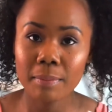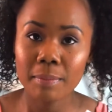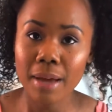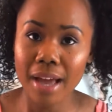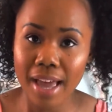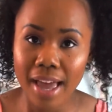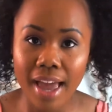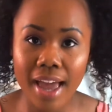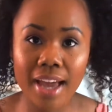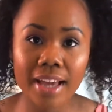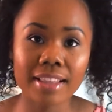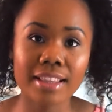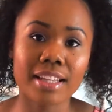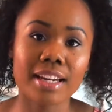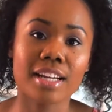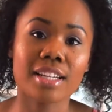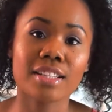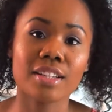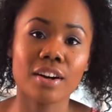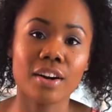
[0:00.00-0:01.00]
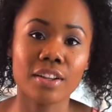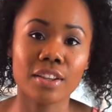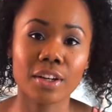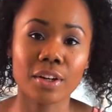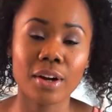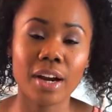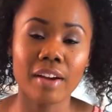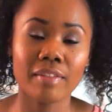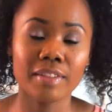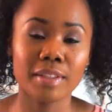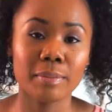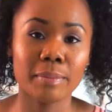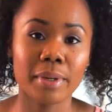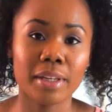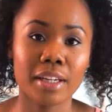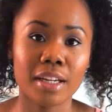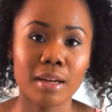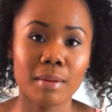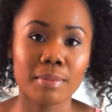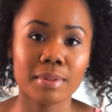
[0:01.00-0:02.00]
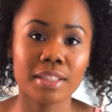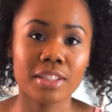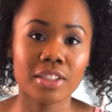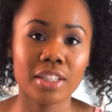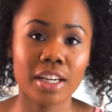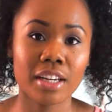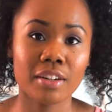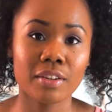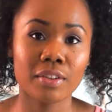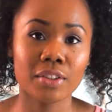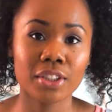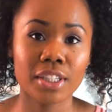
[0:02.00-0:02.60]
hack that I saw on the Crafty Pinups channel.